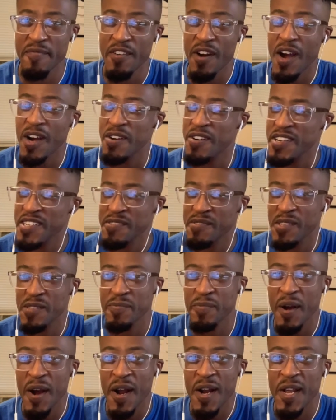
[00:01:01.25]
for our Christmas
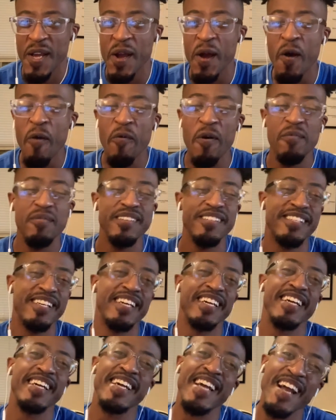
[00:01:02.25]
party. We'll be
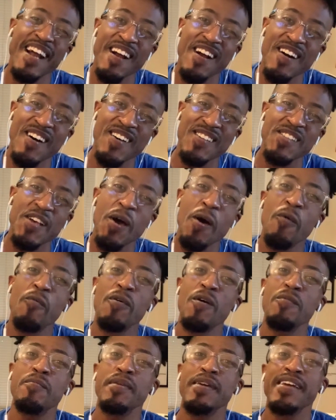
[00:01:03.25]
singing carols,
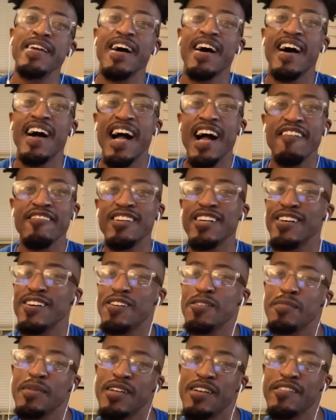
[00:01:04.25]
we'll be uh, having a
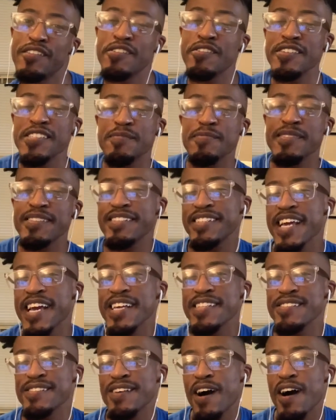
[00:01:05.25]
little bit of Christmas
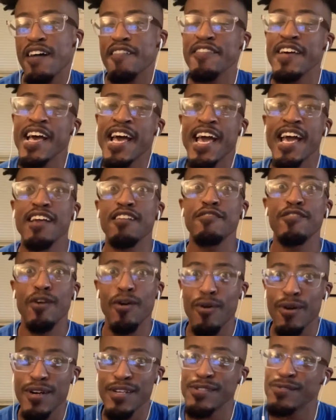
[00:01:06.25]
dance off, and of
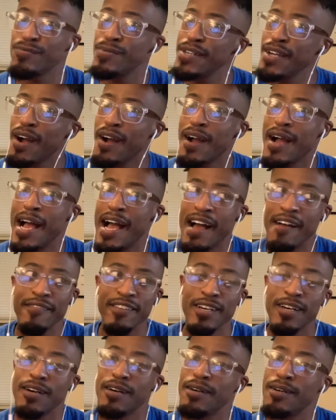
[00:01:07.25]
course, we are
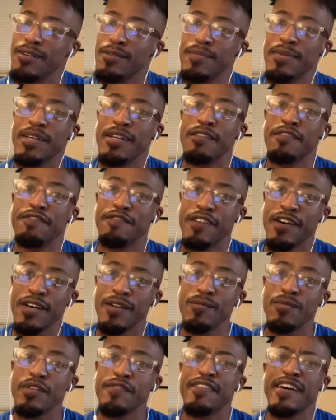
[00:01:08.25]
having a little bit of
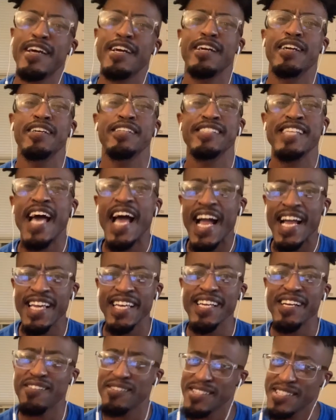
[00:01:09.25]
fun with a
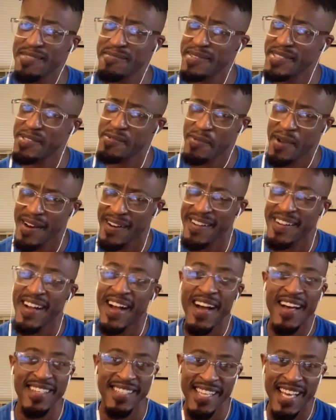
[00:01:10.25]
tacky Christmas sweater
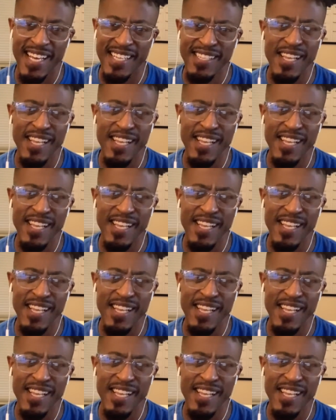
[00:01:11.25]
contest.